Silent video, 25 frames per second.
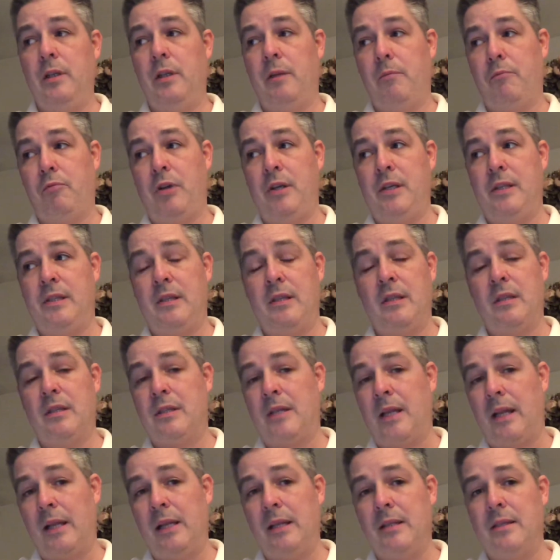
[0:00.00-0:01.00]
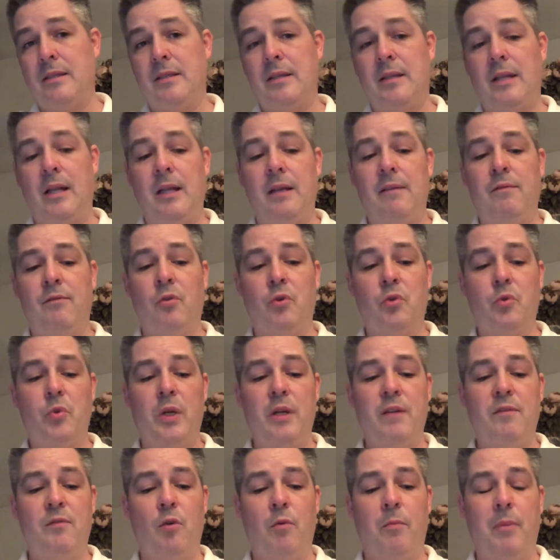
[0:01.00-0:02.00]
the price that the Saddlers are selling it for,
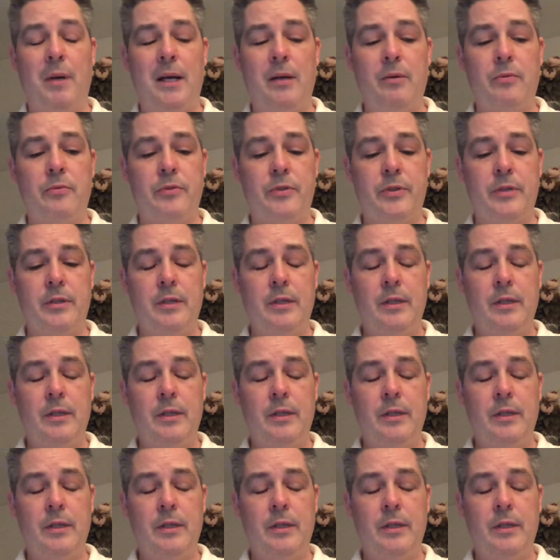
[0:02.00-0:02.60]
£24.